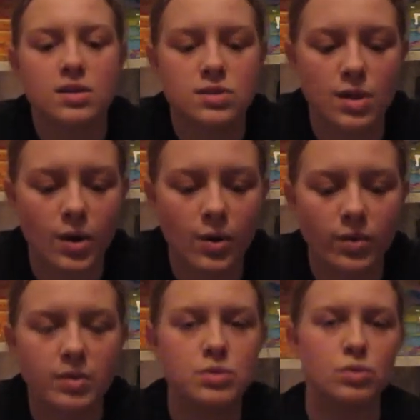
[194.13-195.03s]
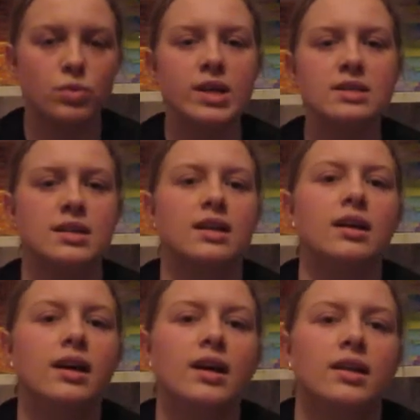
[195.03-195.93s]
So there was a
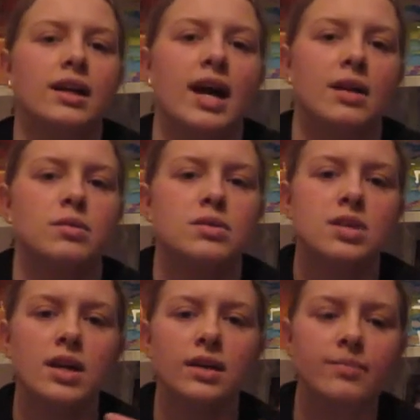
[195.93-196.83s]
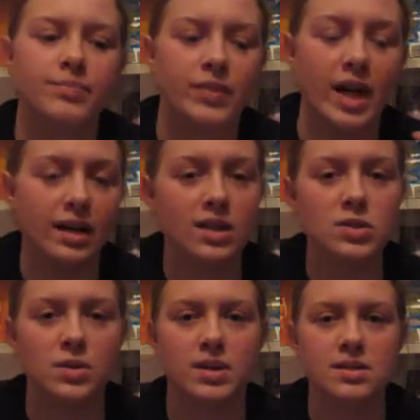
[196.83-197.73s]
reason that God was not
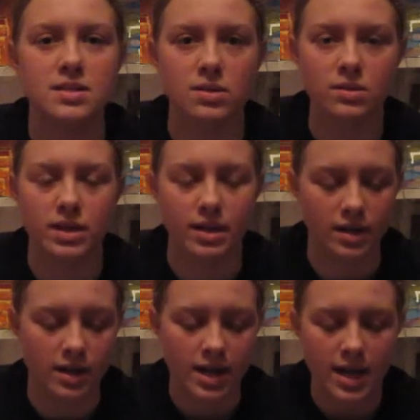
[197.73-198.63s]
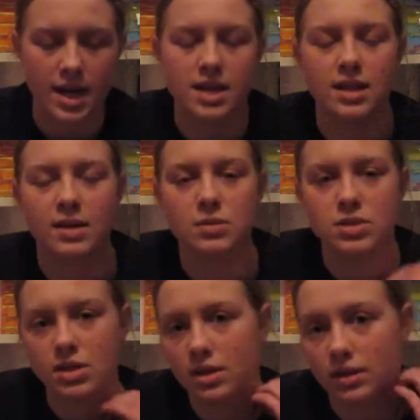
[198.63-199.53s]
going to do it in a single year, and that it
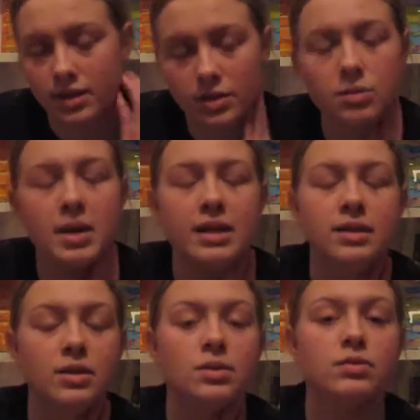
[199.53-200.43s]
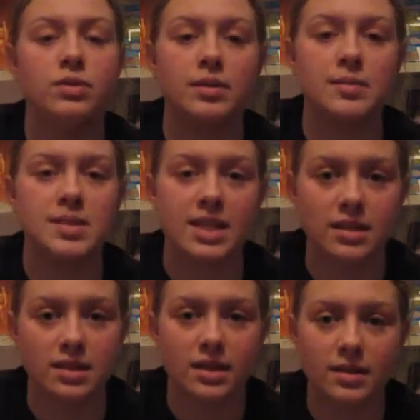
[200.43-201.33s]
was little by little for them to
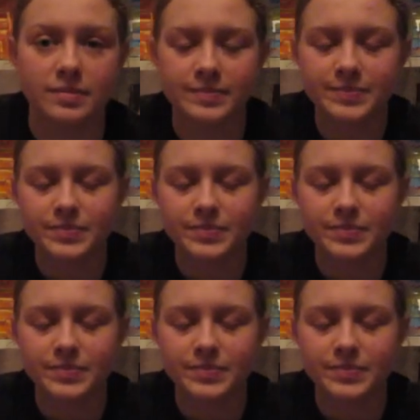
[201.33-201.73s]
get there